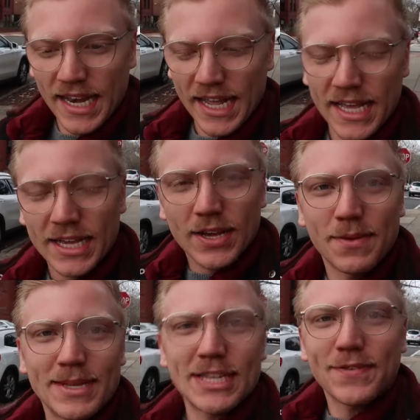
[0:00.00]
I'm gonna
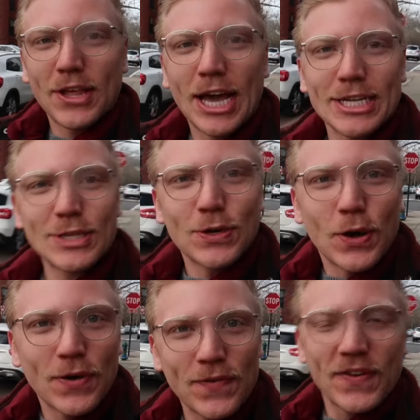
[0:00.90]
get myself a little iced
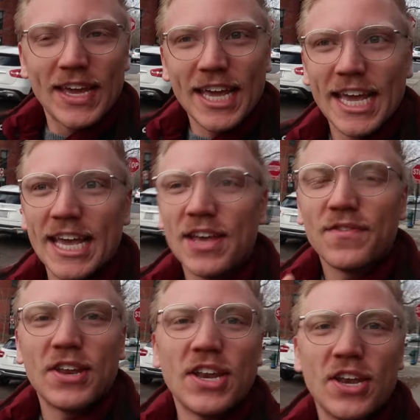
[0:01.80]
coffee.
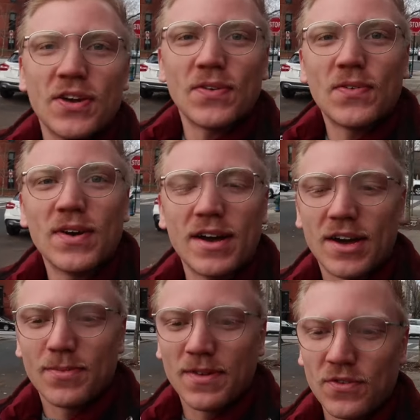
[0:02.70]
If you didn't know,
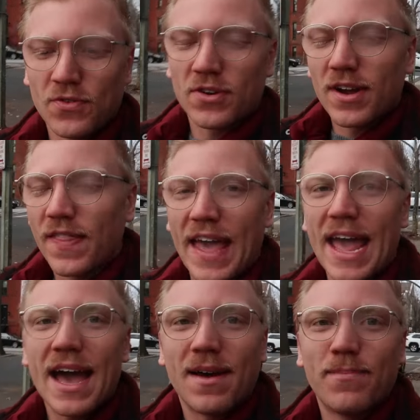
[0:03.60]
um, and you order on the
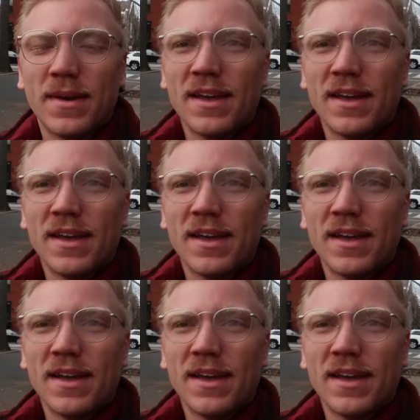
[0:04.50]
app,